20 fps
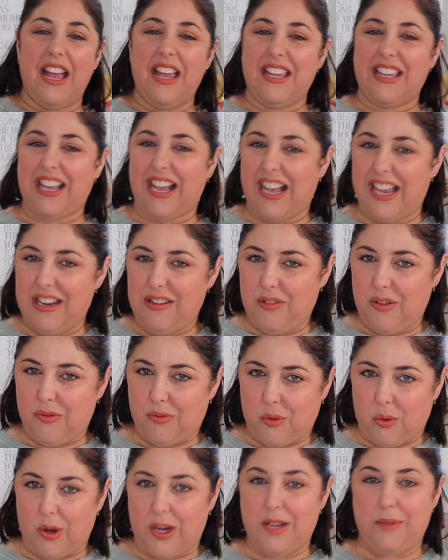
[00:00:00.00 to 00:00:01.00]
I kind of
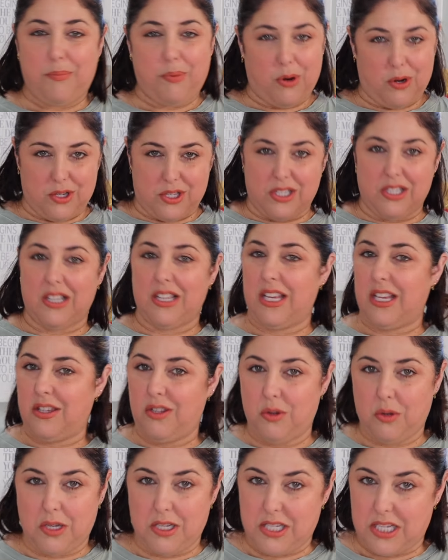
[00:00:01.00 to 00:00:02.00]
avoid personally, and
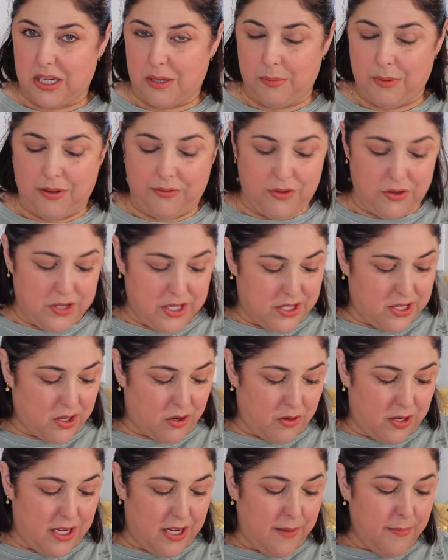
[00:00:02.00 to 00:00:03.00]
you can tell me if you
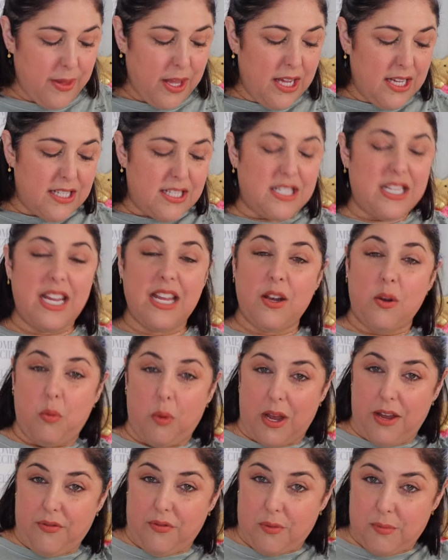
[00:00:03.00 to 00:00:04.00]
disagree, staying
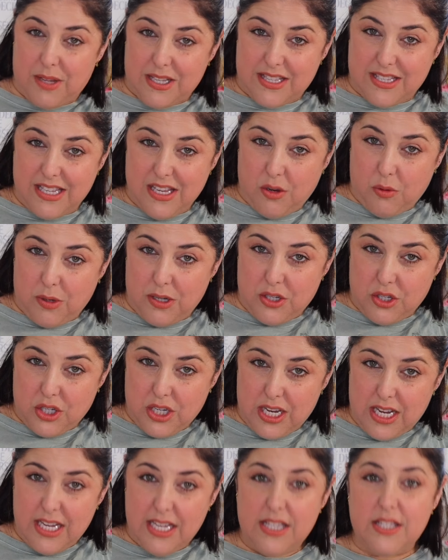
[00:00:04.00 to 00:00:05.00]
away from the sequin
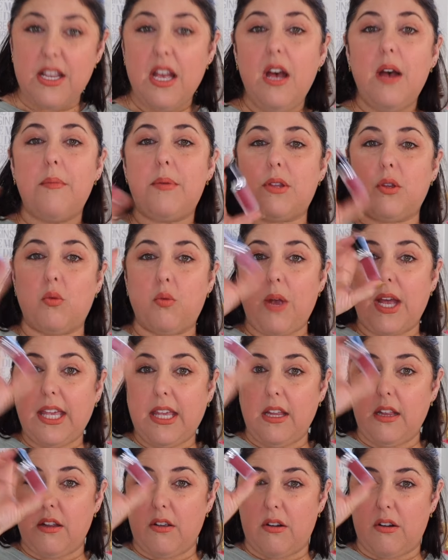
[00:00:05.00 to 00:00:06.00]
shades, but the
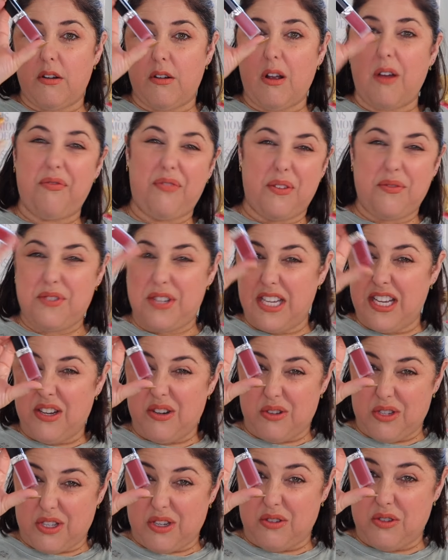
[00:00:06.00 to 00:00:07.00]
regular 15
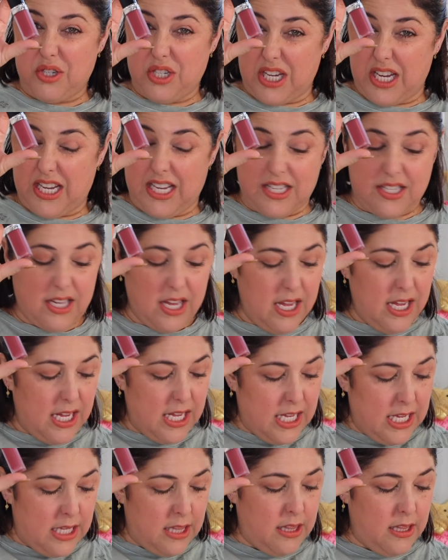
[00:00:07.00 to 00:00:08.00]
or so shades
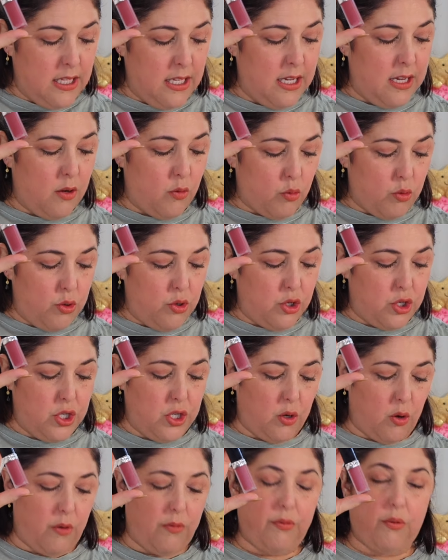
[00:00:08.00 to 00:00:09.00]
in the Rouge
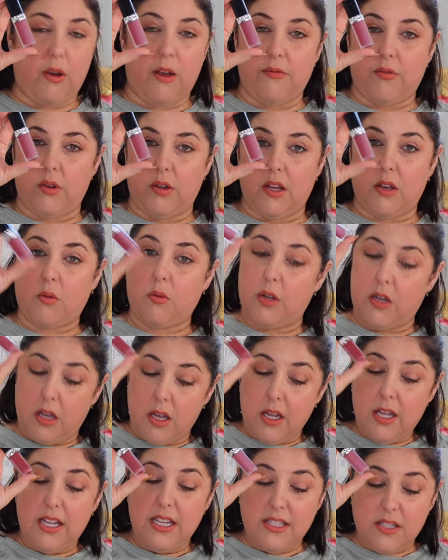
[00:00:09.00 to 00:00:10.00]
Dior Forever liquid
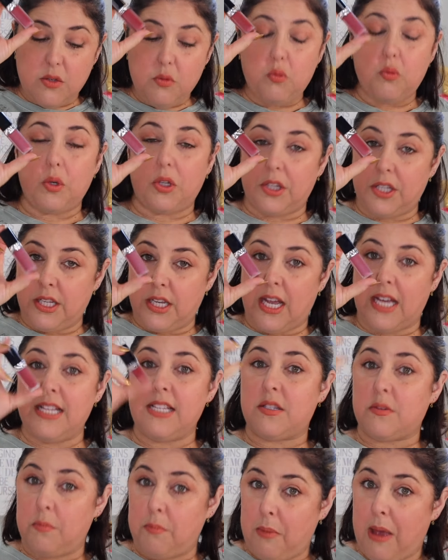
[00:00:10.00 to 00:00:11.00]
is a really
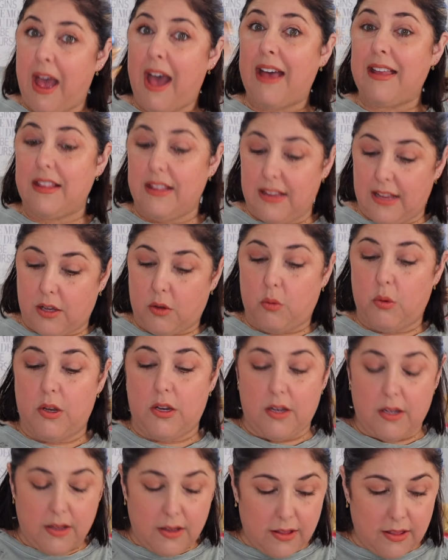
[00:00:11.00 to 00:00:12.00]
nice matte
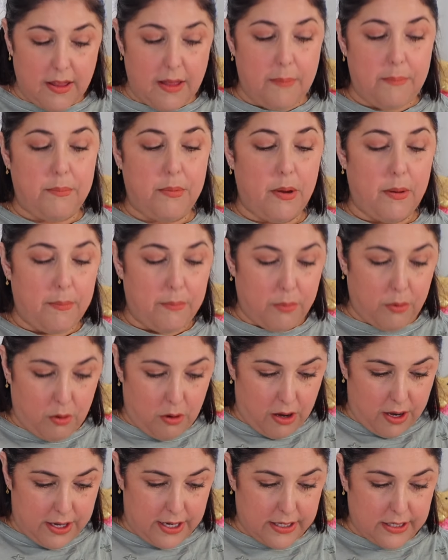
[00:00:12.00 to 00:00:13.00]
liquid lip
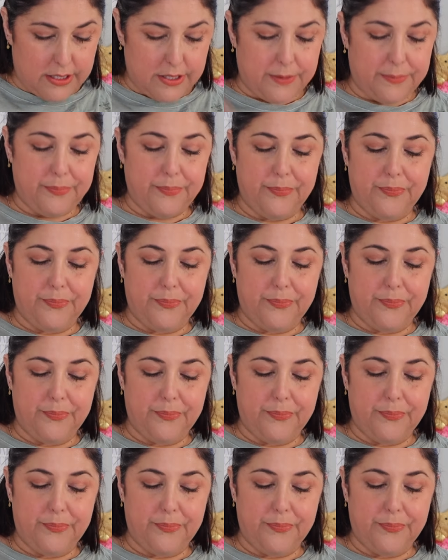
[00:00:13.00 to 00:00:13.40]
product.